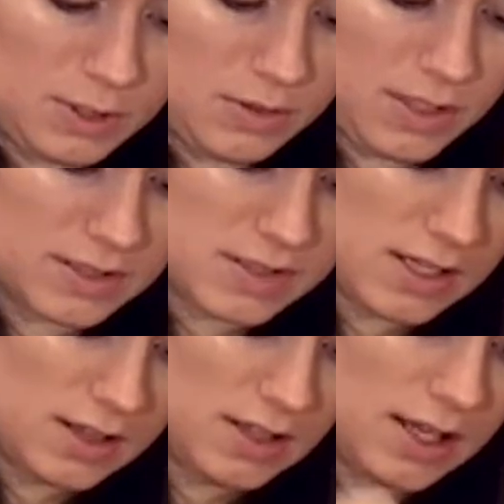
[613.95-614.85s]
I'm going to go ahead and
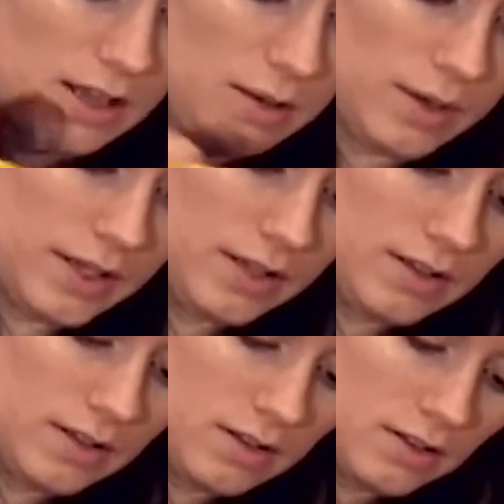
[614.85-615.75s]
take the yellow
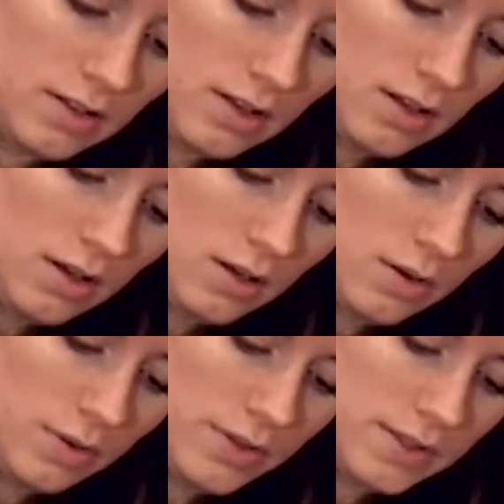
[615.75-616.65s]
and
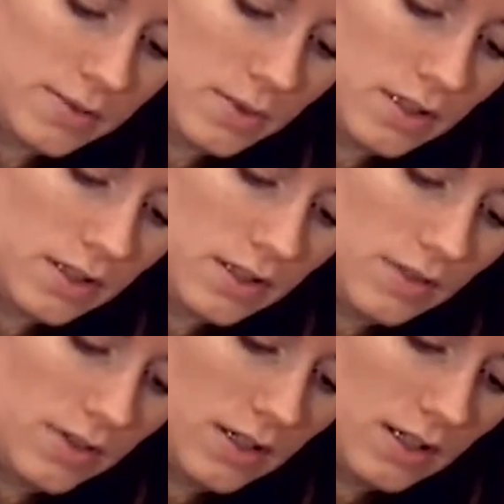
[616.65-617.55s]
hold this one and
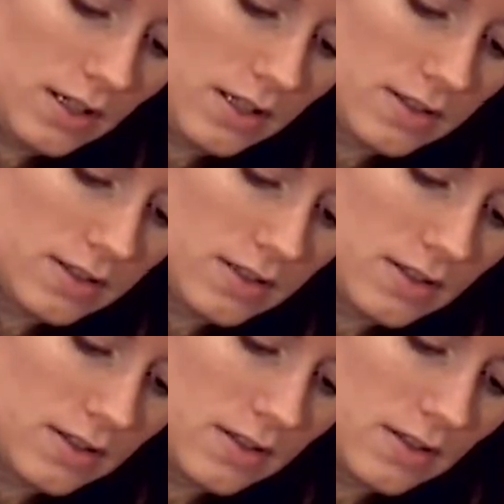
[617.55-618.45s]
give it a nice